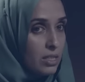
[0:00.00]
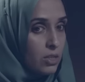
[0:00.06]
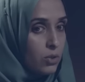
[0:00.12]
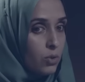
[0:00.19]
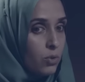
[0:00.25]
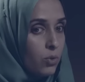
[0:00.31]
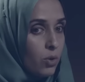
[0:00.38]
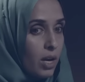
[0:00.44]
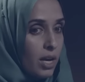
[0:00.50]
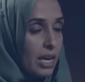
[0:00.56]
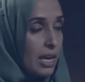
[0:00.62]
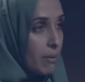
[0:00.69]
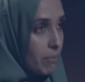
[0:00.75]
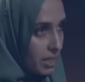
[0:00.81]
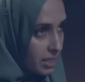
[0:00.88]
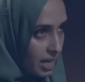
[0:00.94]
we need to
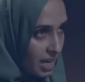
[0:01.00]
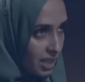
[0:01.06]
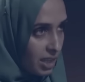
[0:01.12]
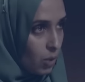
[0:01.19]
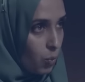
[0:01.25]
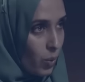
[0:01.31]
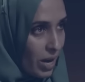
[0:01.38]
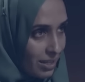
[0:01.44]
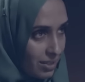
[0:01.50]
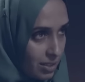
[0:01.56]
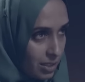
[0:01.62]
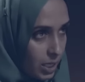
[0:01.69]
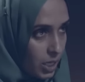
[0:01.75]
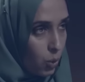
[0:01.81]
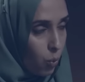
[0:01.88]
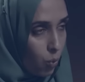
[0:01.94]
imitate the West
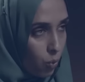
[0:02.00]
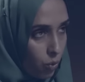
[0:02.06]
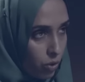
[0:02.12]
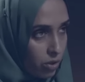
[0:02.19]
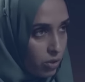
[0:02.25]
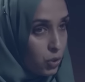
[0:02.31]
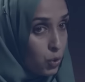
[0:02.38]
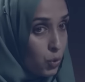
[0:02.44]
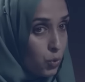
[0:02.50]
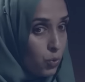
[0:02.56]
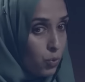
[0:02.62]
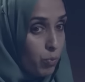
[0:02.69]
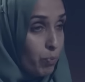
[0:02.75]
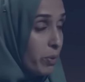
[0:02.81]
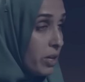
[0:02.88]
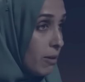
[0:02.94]
in order to
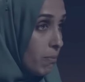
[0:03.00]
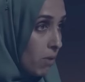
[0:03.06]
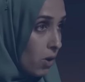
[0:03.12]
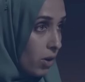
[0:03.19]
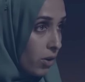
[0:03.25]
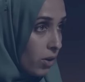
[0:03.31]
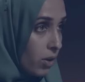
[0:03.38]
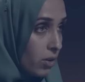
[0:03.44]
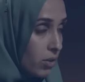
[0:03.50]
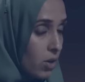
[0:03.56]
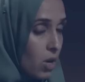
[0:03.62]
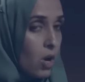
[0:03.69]
be modern.